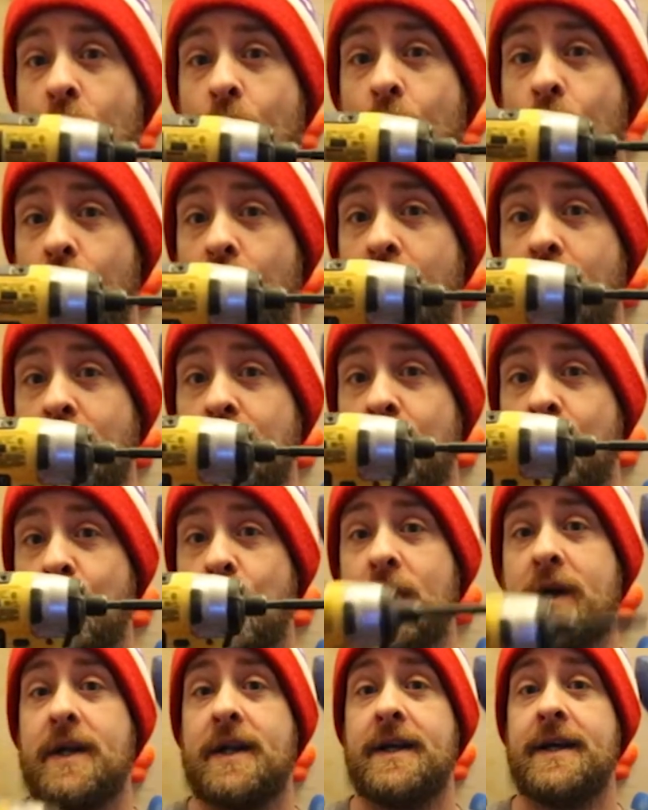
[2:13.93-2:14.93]
work
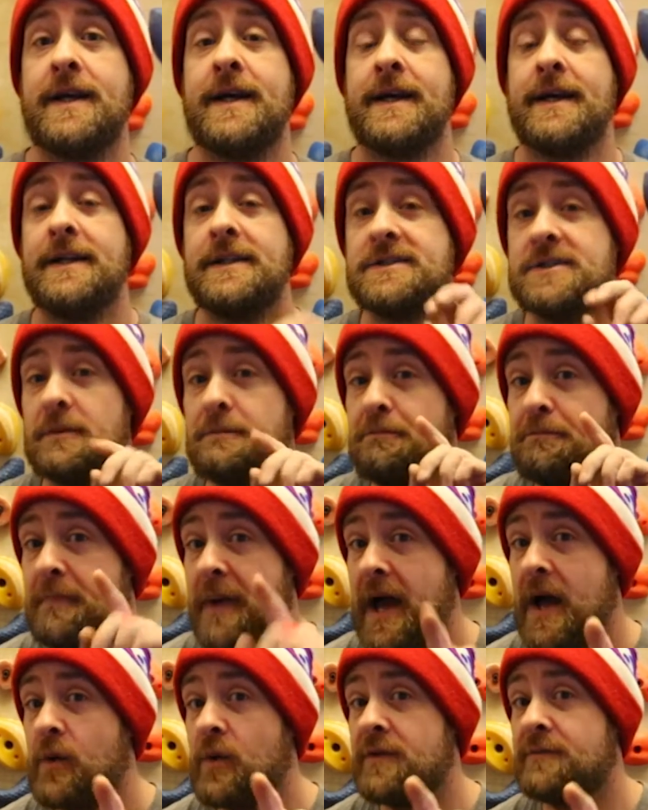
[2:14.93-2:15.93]
quickly. So
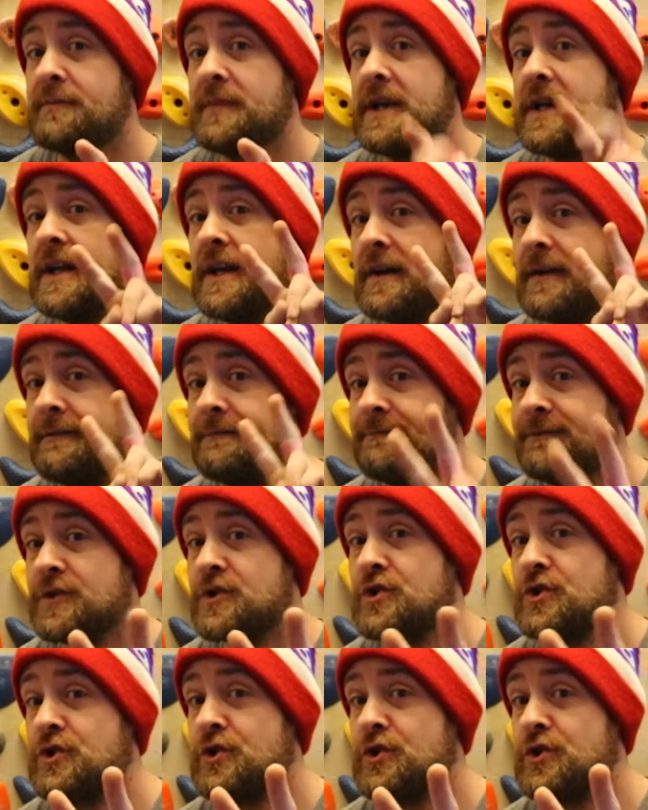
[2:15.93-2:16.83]
bear with me for